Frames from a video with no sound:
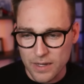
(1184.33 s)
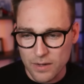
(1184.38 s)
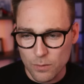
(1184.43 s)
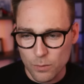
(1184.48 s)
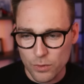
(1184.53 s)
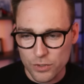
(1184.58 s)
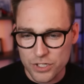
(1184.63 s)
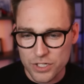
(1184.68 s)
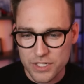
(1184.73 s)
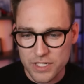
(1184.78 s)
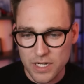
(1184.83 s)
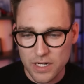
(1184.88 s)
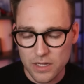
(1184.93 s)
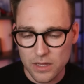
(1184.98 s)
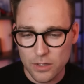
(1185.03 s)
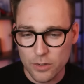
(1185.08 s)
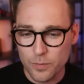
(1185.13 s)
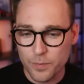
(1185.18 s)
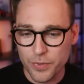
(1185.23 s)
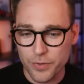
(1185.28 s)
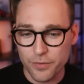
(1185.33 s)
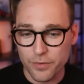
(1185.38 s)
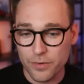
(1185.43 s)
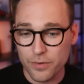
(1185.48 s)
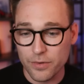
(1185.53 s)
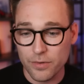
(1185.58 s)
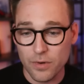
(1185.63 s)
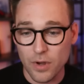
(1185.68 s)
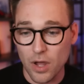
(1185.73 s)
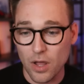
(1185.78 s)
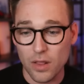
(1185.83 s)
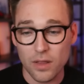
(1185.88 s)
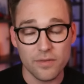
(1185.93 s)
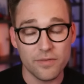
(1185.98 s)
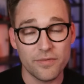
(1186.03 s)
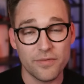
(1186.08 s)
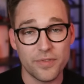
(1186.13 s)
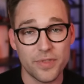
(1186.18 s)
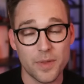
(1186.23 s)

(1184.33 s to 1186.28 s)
we're just going to loop through all of